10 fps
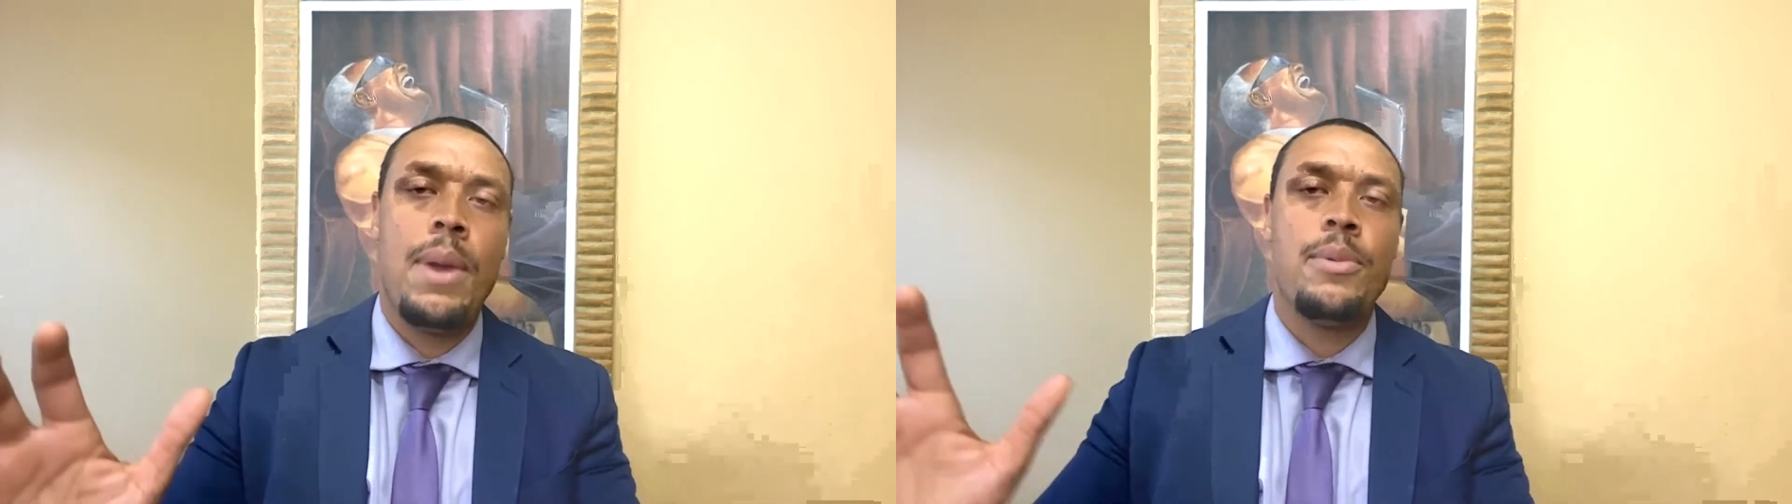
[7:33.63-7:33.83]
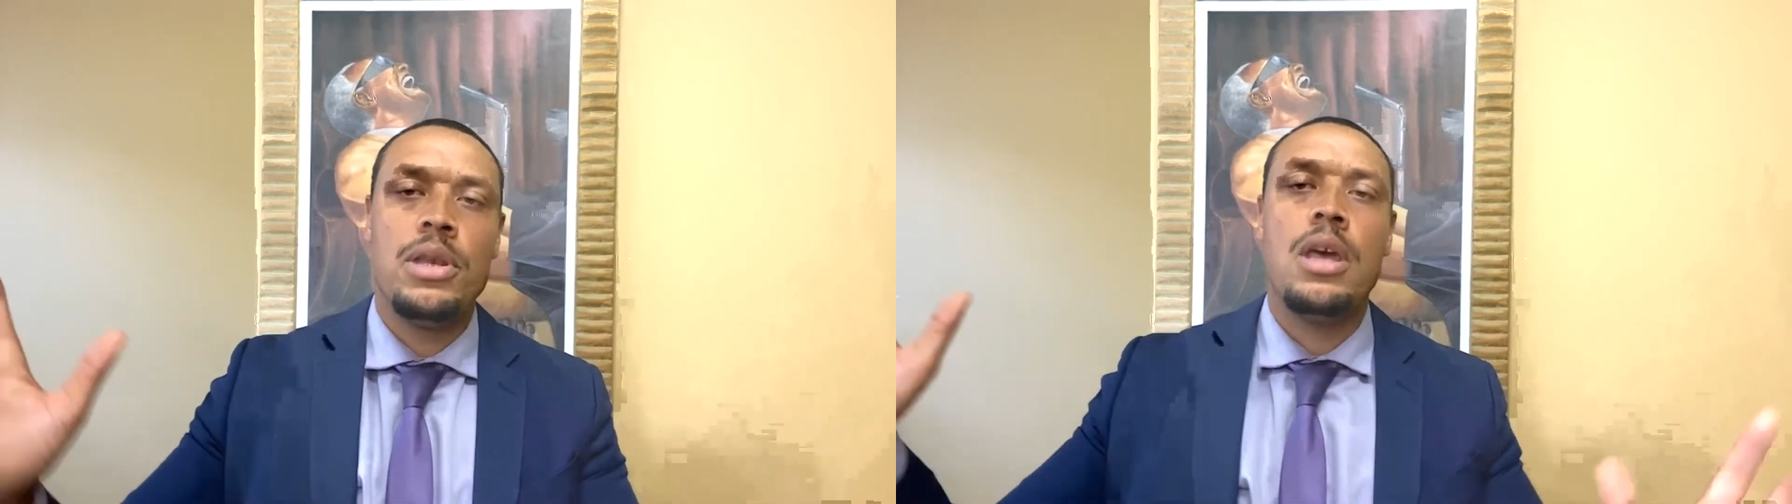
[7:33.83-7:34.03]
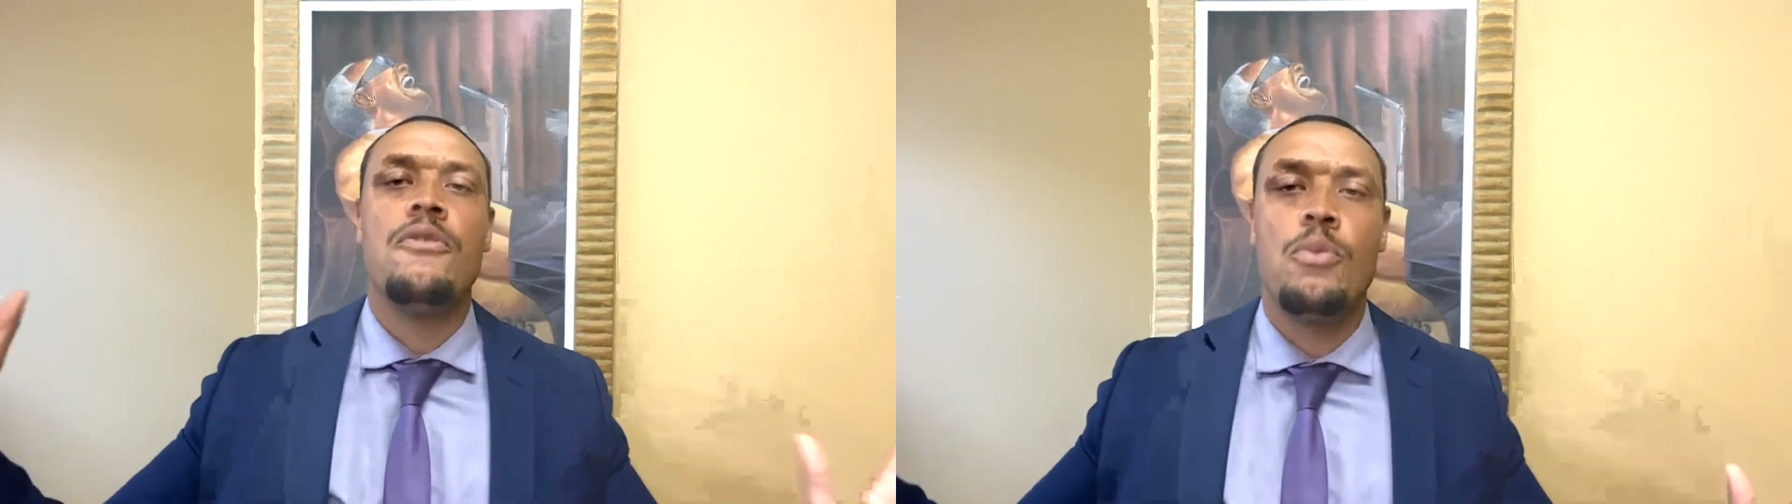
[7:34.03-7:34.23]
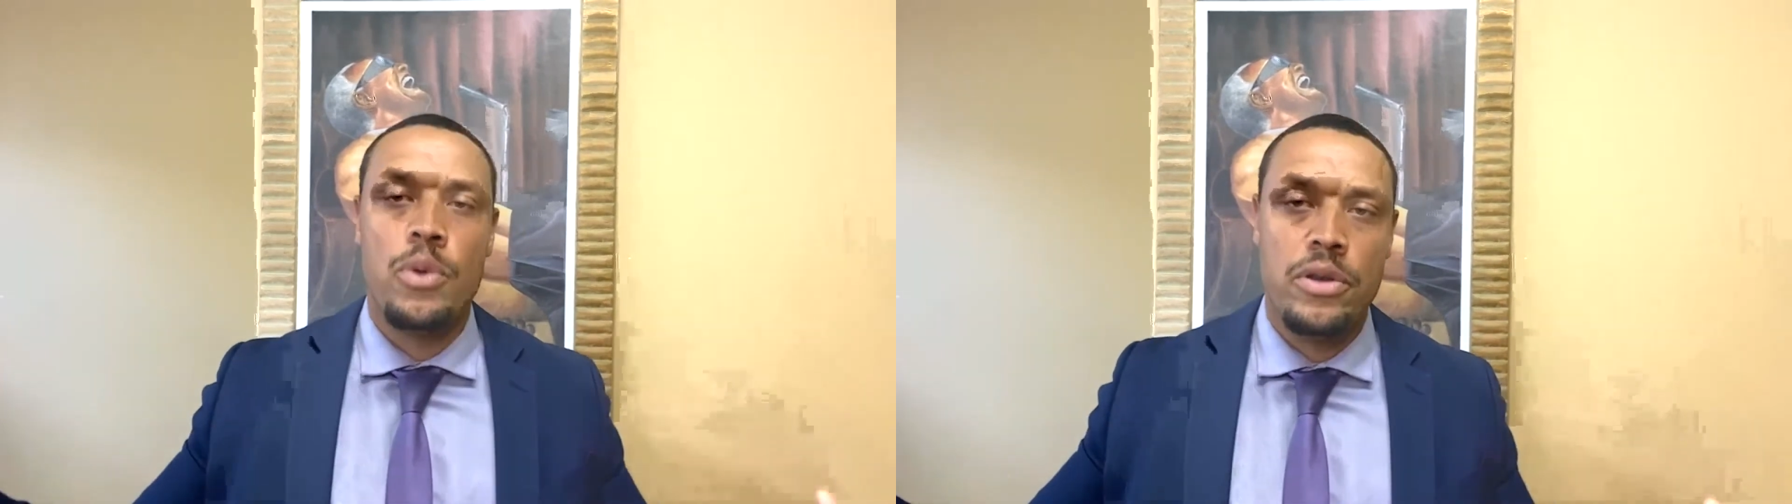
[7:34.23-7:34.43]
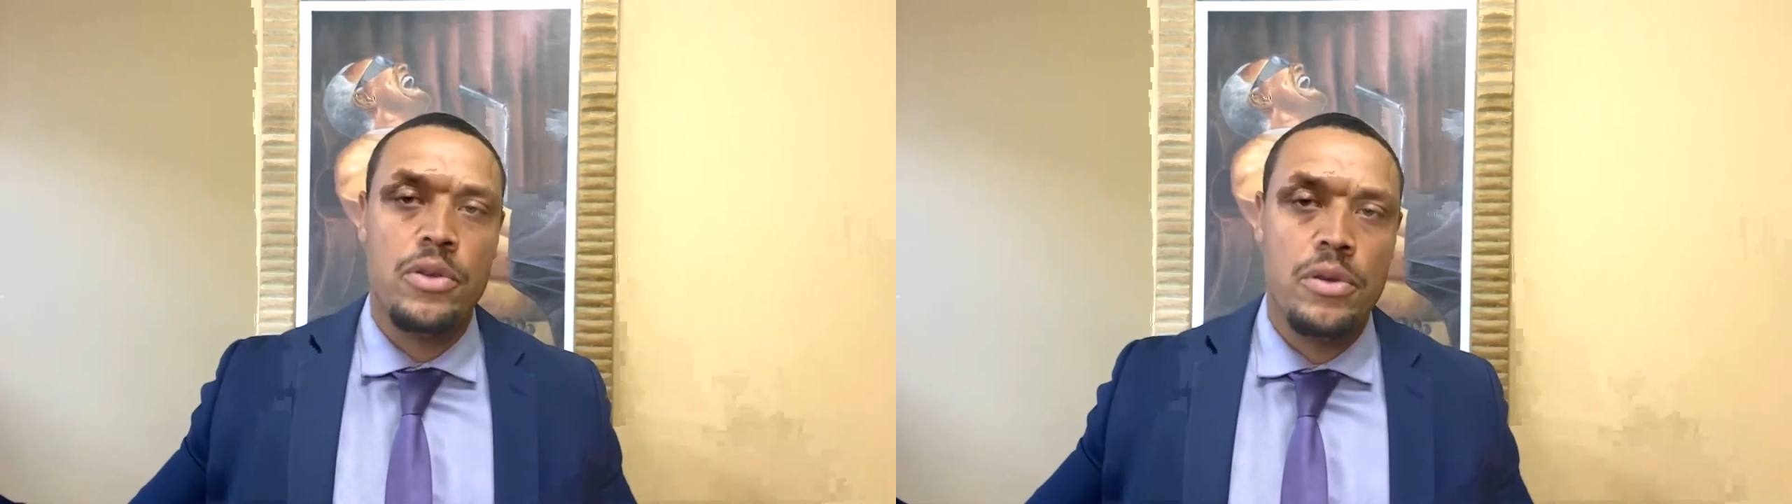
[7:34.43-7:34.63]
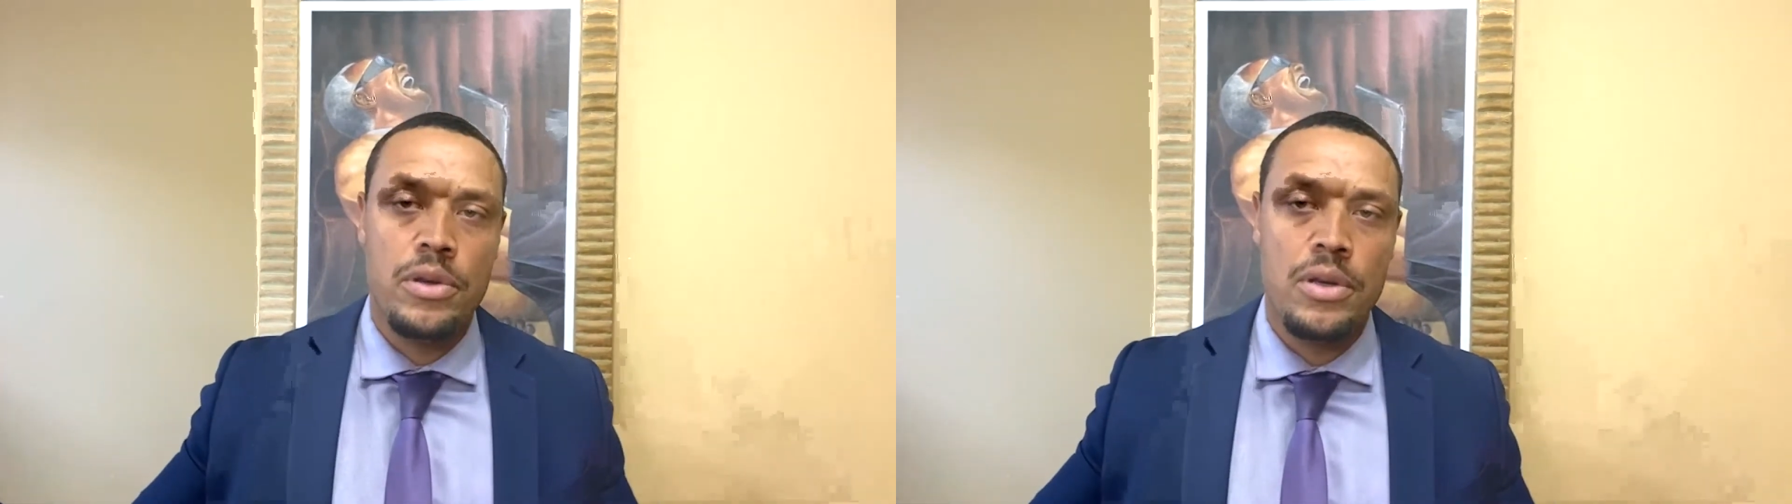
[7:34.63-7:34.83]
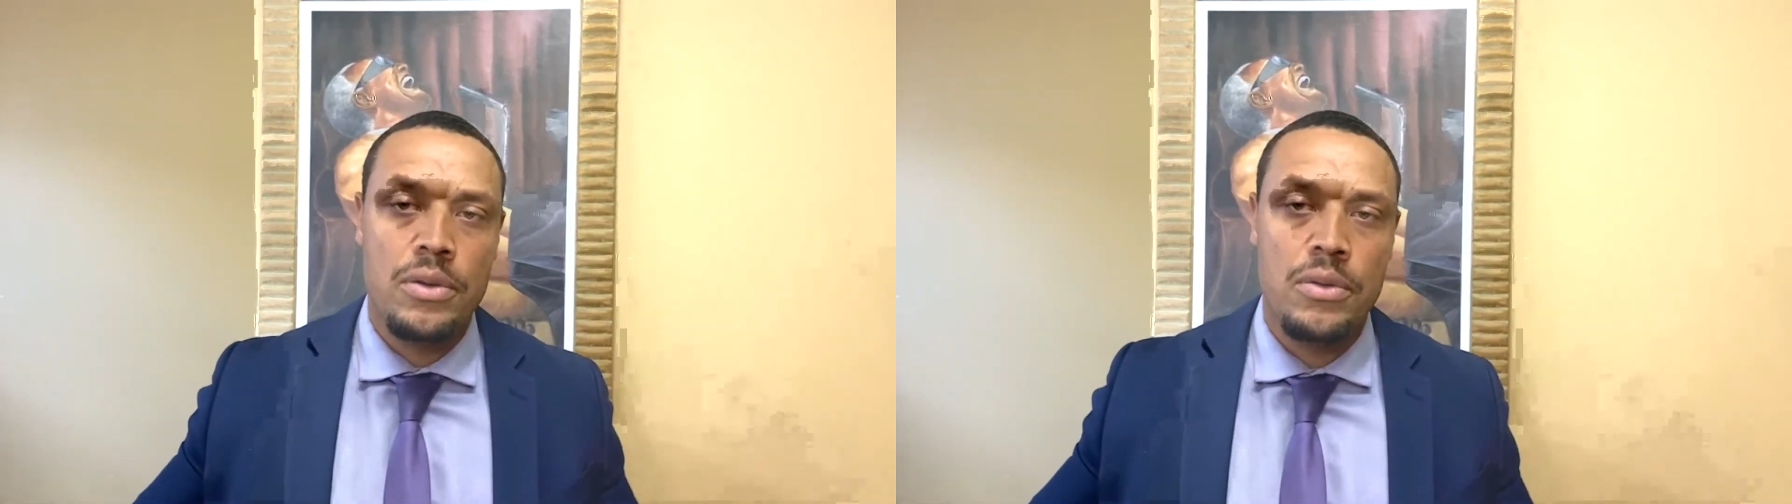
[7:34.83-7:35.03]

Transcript: maybe none of them want to do your deal.